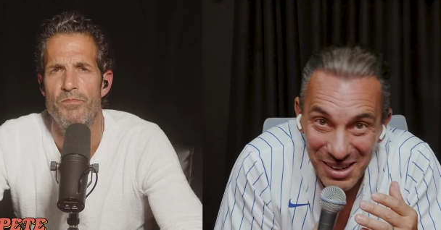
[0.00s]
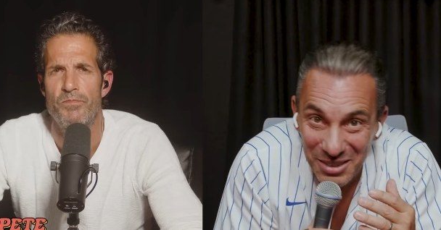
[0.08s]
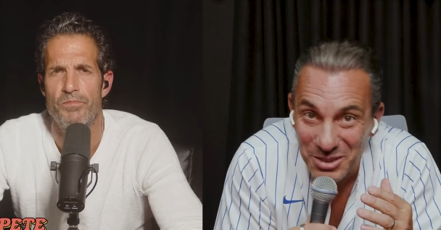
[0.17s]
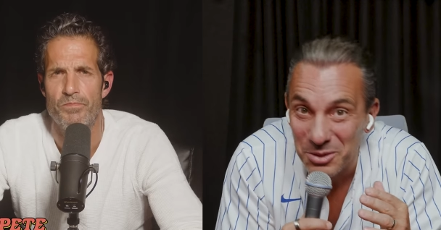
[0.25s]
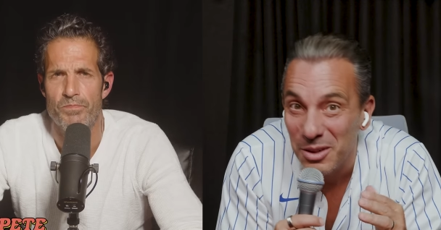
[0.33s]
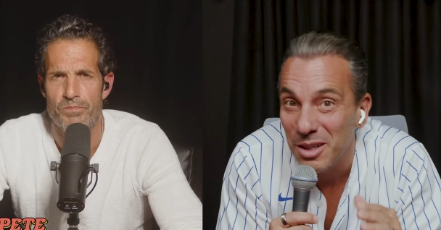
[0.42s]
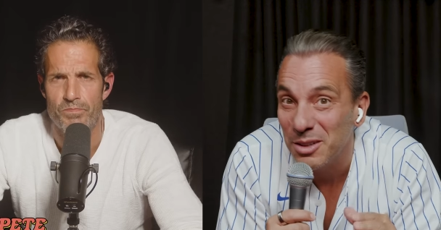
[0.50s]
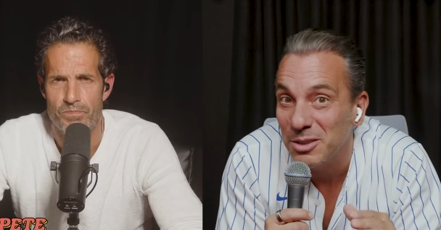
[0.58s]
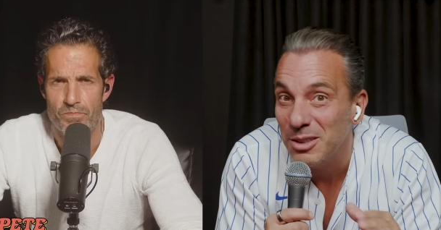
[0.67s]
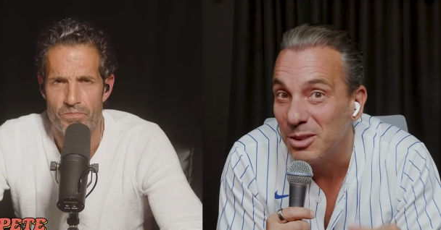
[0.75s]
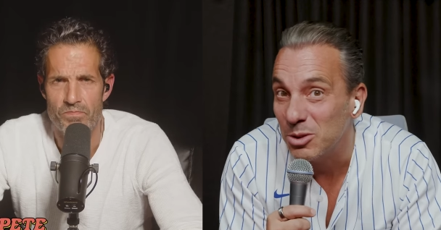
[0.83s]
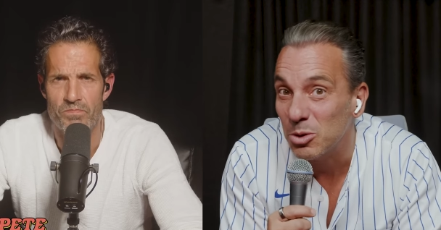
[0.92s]
Speaker 1: would you rather
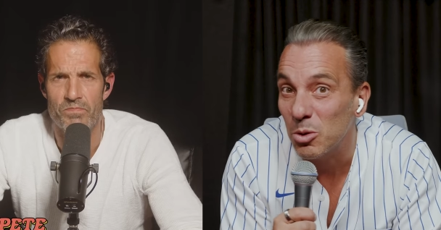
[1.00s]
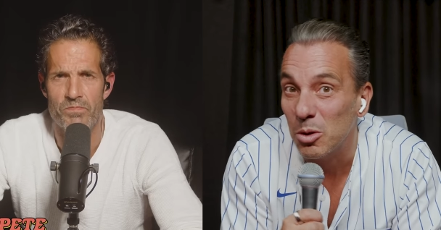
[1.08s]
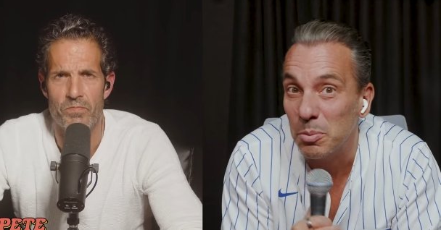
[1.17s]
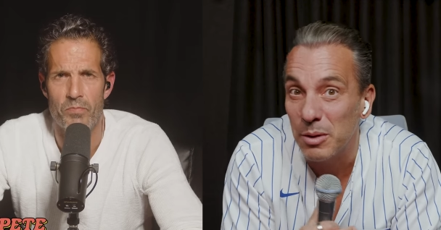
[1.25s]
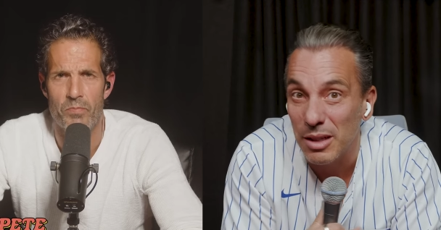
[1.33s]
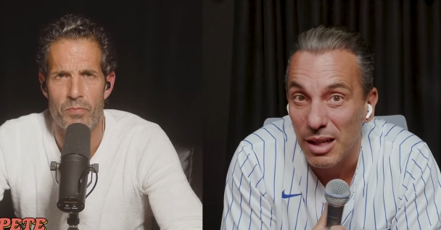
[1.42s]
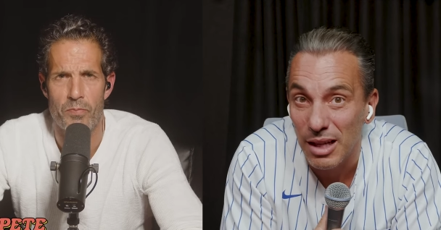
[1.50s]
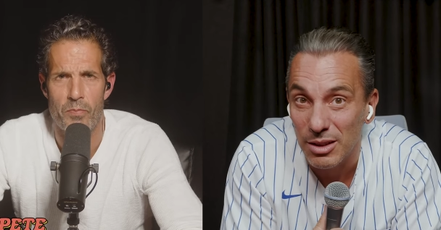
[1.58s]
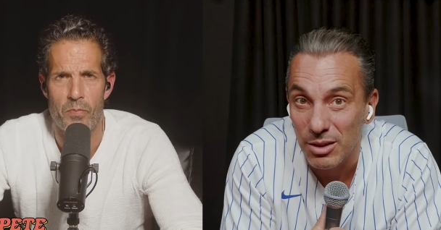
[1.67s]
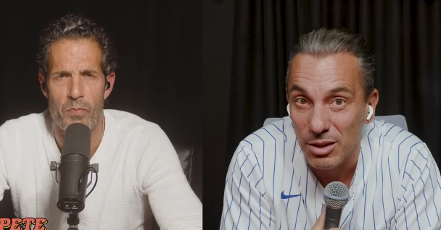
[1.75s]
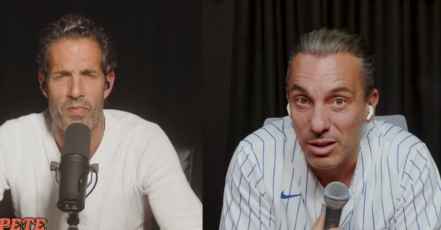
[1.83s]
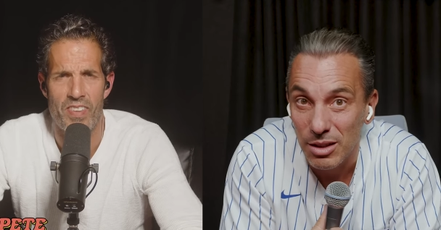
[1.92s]
see the scorpion on
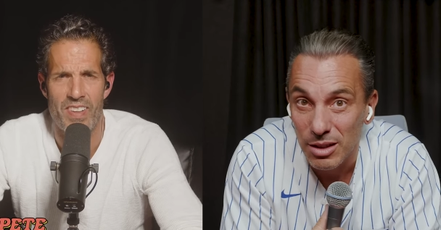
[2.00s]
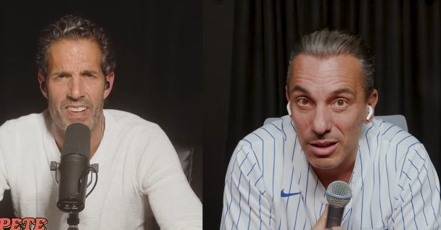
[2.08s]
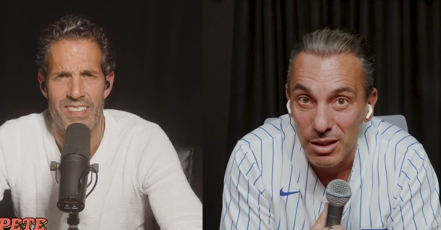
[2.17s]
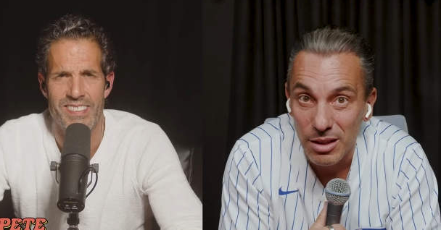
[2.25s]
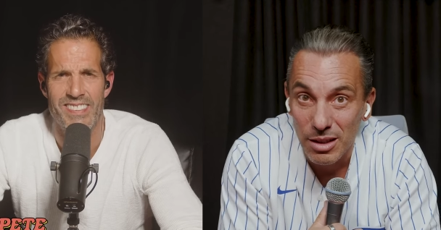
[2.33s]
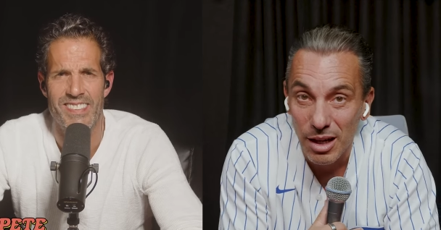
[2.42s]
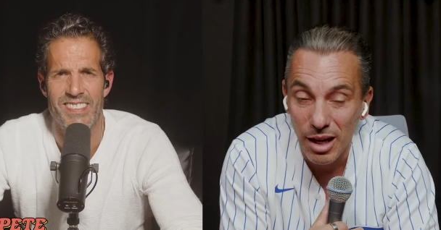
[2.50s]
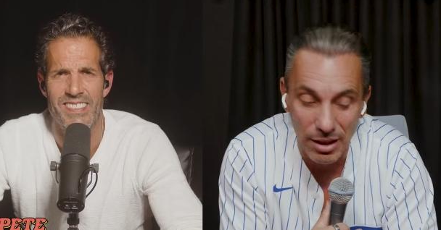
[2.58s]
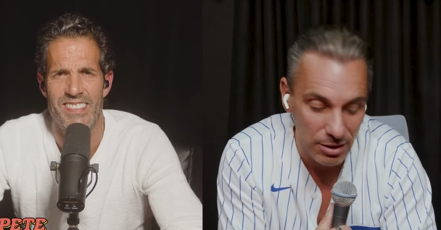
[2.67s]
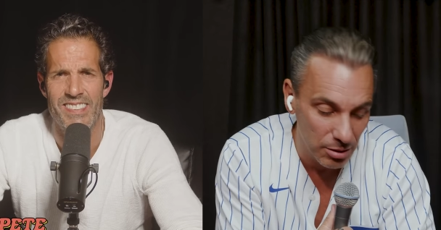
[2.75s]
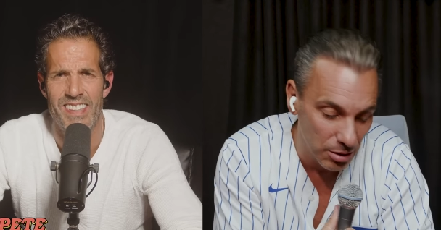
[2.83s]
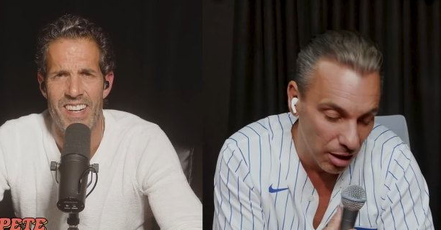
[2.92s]
your,
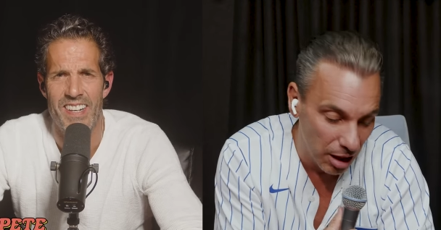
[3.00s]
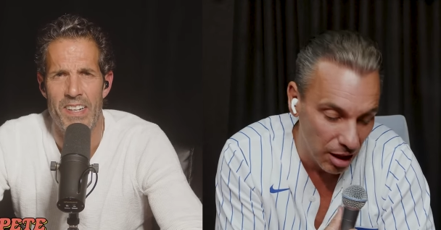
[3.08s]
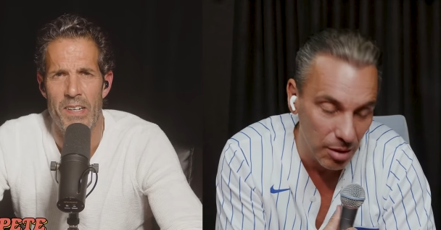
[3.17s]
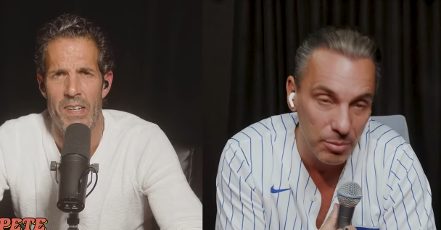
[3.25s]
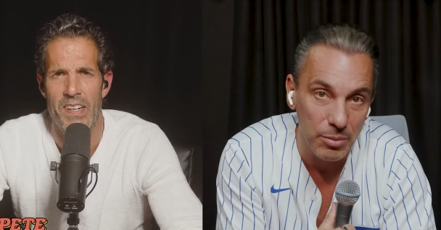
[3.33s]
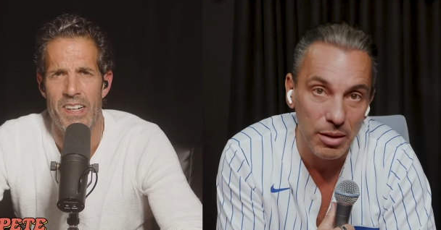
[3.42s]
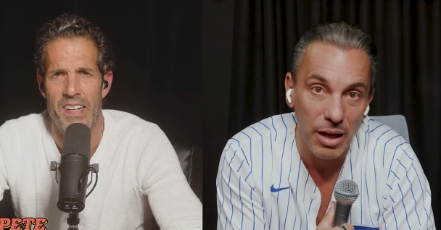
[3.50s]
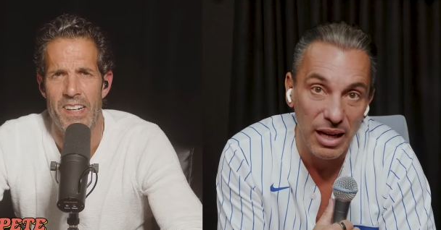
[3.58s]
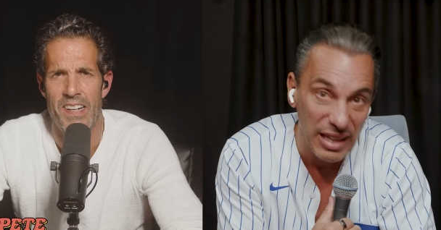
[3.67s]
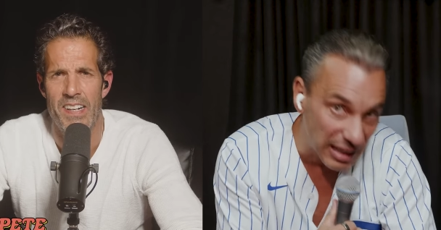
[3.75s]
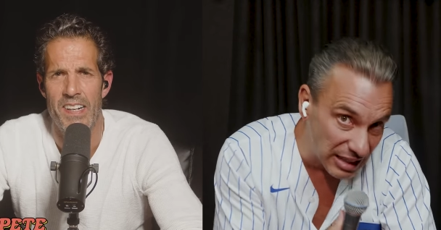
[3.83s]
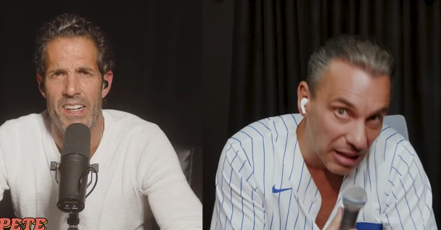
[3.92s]
on your arm
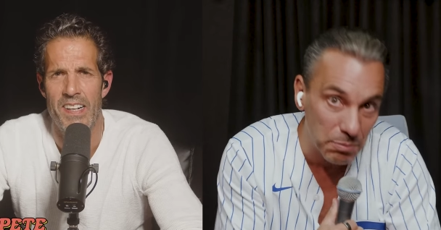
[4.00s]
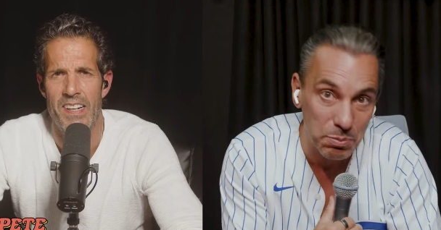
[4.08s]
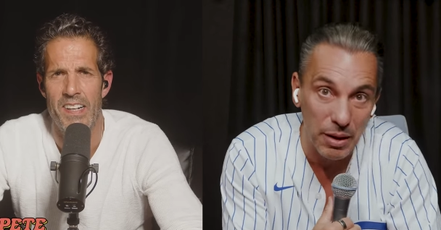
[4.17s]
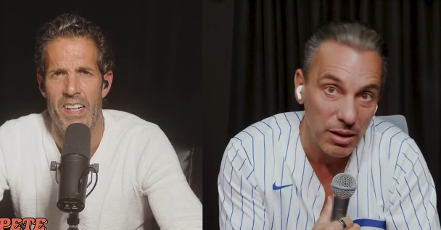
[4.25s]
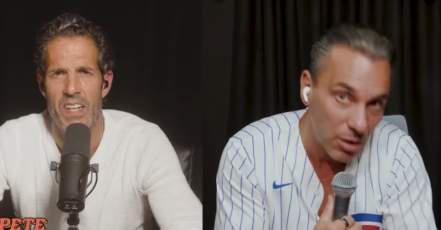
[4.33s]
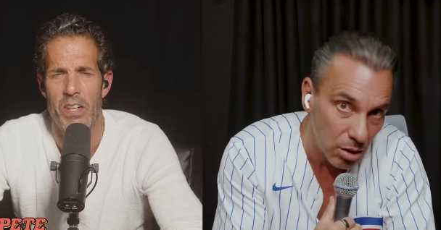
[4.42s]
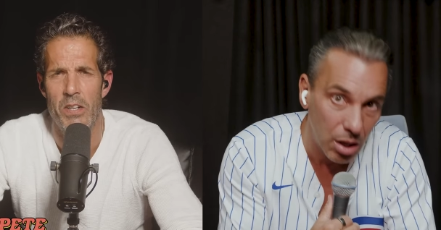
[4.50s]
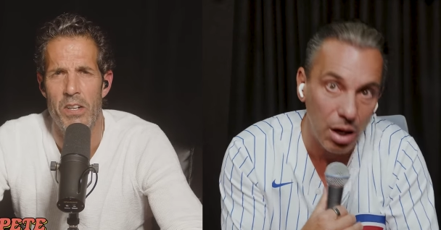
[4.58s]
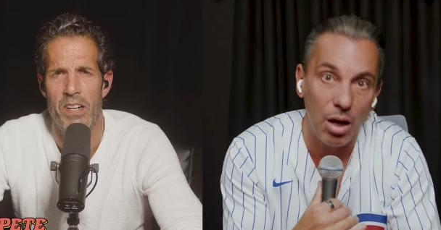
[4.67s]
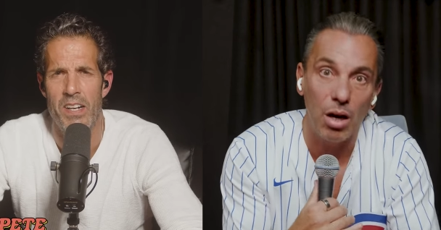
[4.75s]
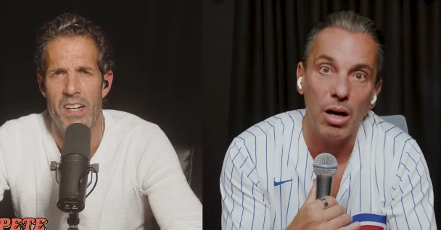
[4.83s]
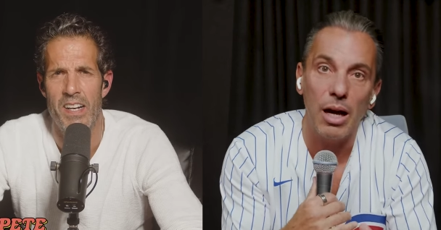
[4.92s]
and then get bit and go,
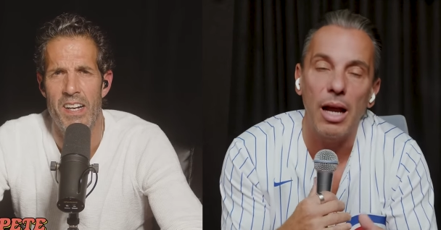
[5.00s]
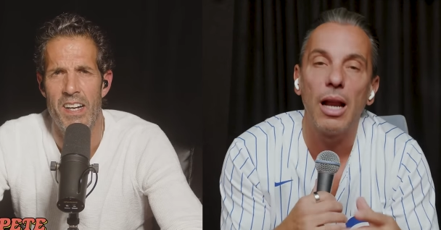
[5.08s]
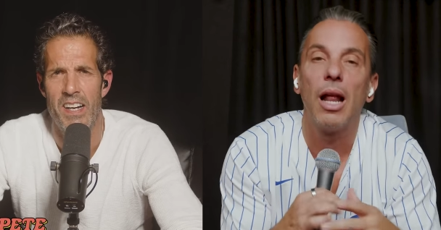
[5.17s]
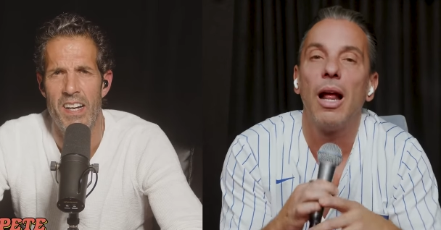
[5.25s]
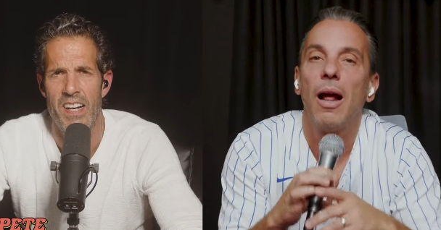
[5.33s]
oh, God.